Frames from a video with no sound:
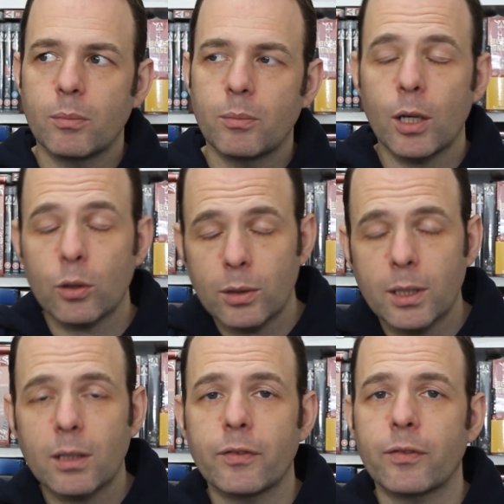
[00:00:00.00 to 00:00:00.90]
but a good
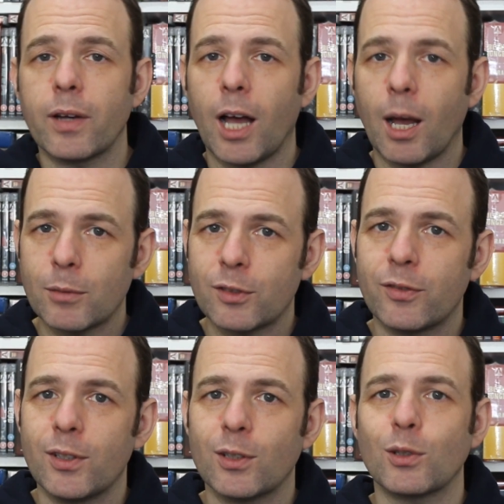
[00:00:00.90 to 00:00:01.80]
deal of
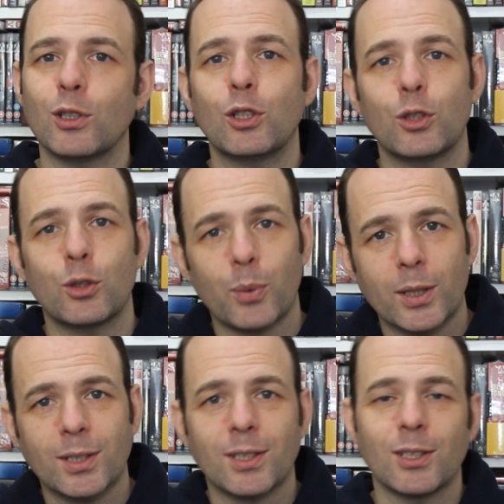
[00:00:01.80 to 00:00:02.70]
atmosphere and
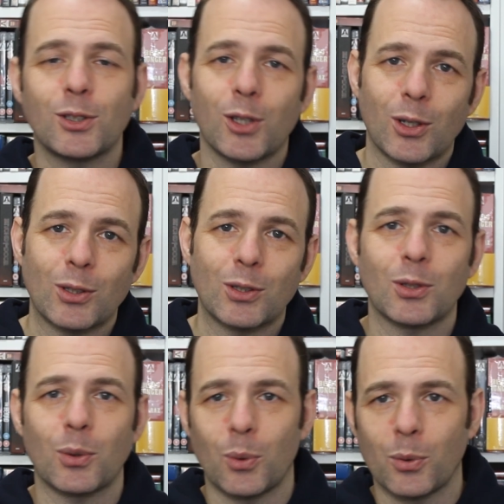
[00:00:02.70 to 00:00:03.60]
twists and turns
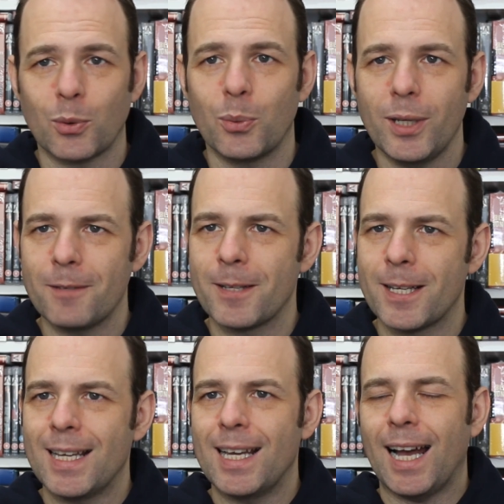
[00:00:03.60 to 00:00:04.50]
along the way.
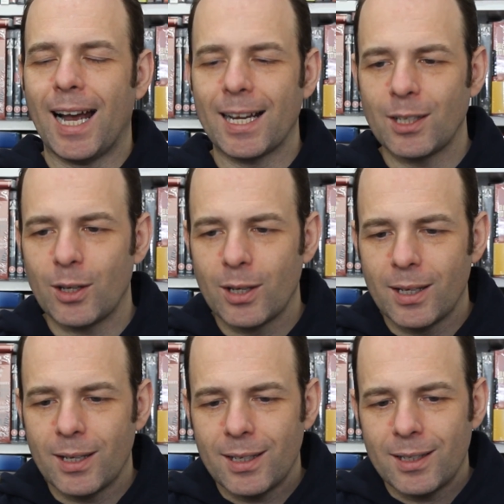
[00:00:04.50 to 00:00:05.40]
I
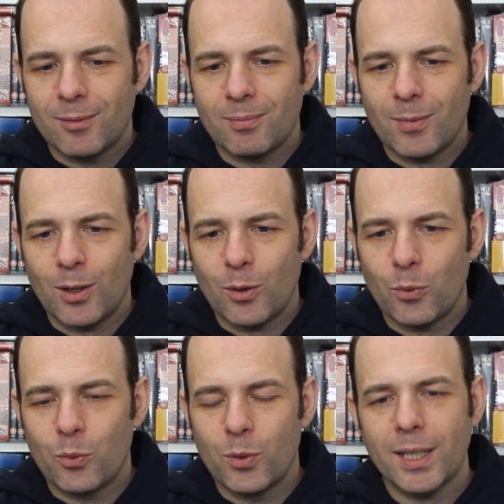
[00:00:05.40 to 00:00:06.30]

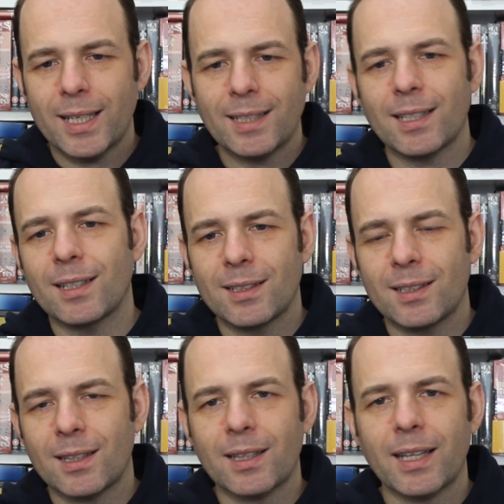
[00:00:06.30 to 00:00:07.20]
really kind of
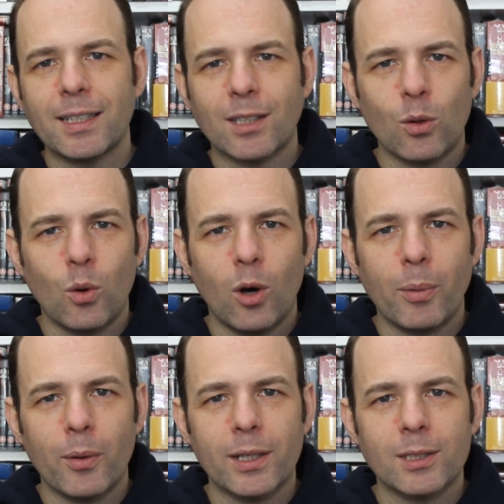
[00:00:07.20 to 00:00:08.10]
liked a lot
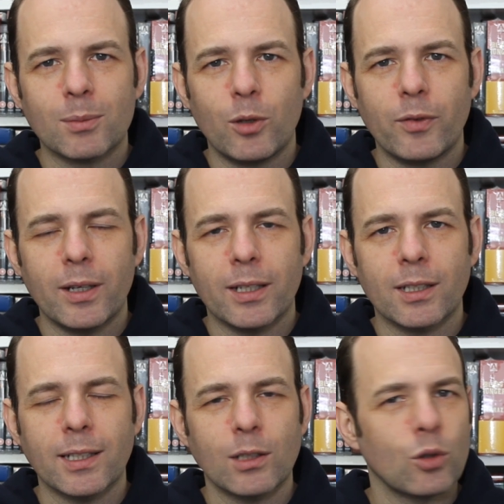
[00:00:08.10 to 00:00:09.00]
about this movie, and
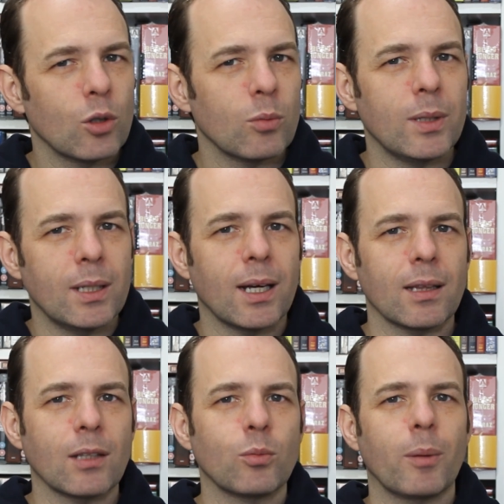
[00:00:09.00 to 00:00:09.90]
it kind of took me a
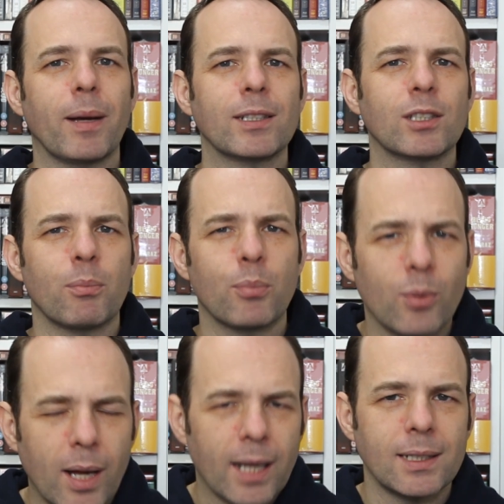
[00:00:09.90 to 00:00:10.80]
little bit by
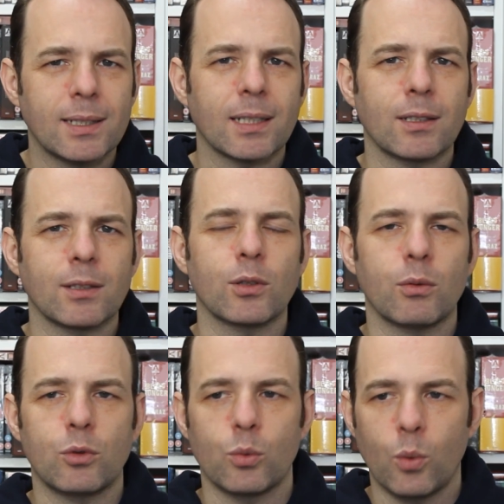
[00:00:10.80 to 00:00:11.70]
surprise sitting
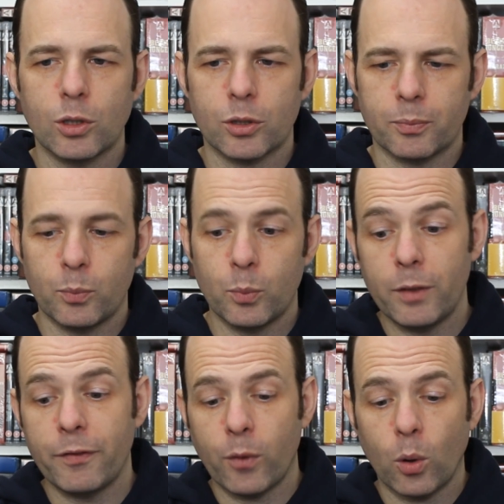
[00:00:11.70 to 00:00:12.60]
down to watch it. We
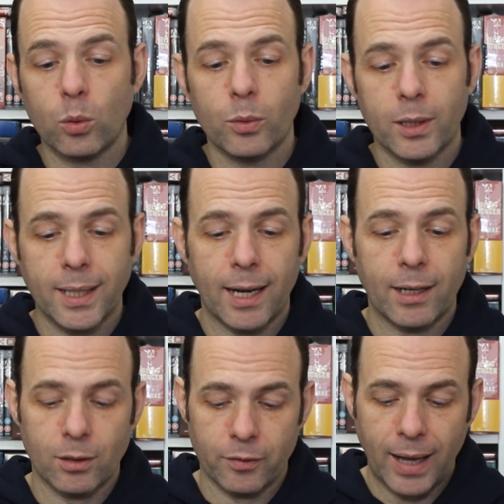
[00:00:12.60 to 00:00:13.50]
follow the
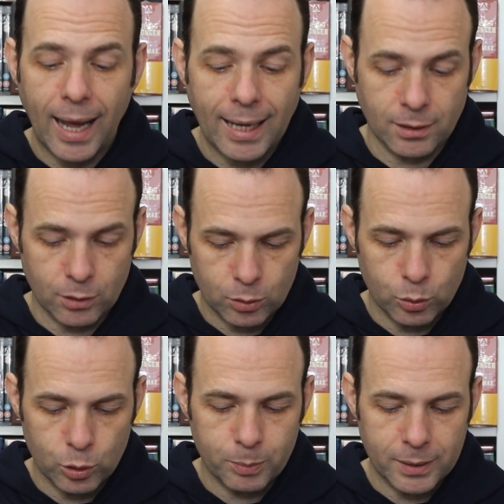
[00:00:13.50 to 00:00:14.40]
character of Hans,
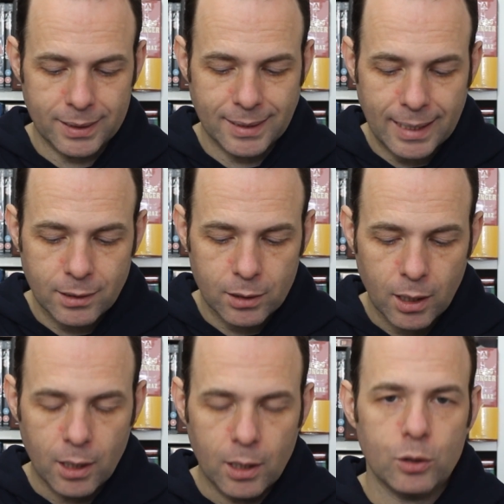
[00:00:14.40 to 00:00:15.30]
who's been sent
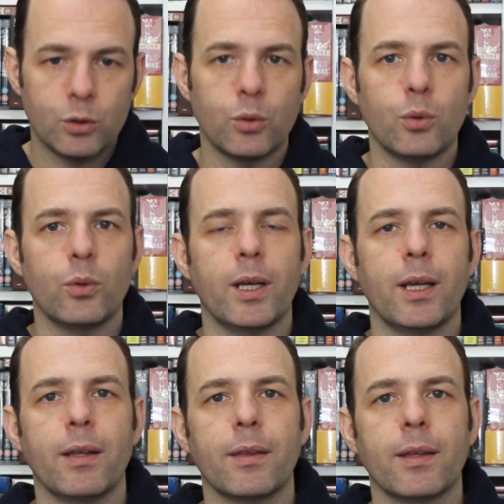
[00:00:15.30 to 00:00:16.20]
to
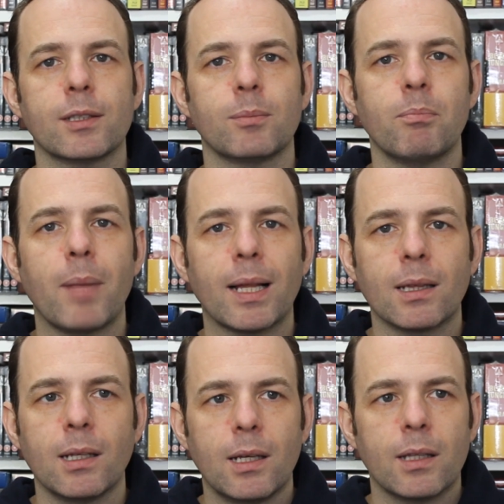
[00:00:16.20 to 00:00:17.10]
this
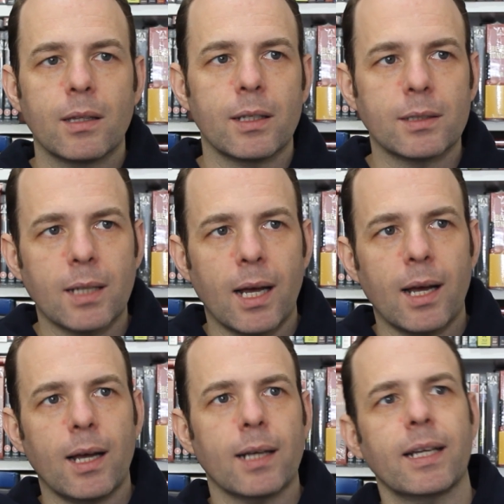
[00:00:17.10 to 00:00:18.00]
mill that's
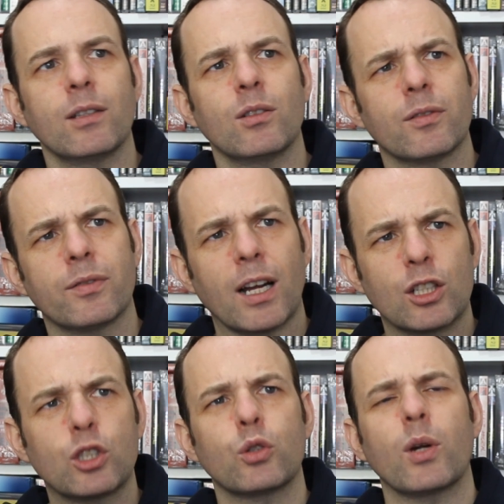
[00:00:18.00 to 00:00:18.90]
a kind of
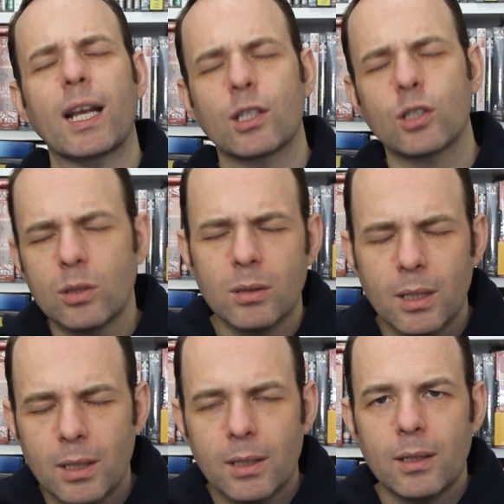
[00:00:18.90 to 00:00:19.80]
attraction
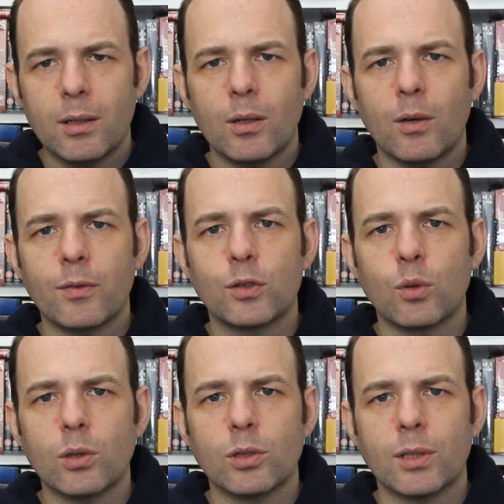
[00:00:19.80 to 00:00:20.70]
of
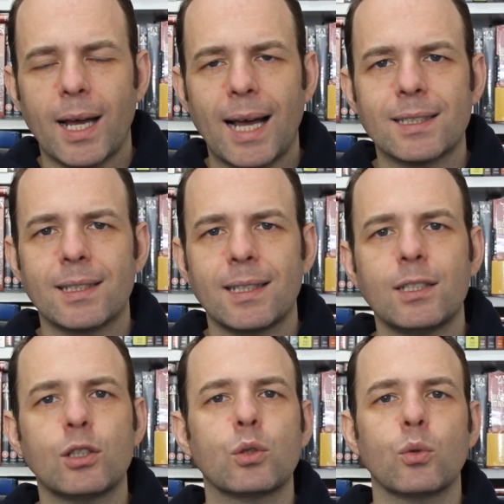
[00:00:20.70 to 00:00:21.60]
sorts. It has
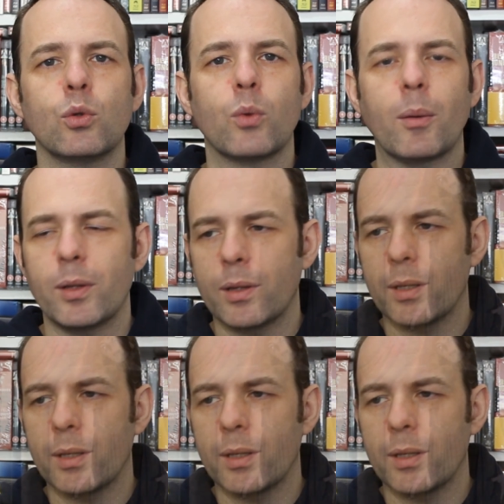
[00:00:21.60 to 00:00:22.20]
these stone women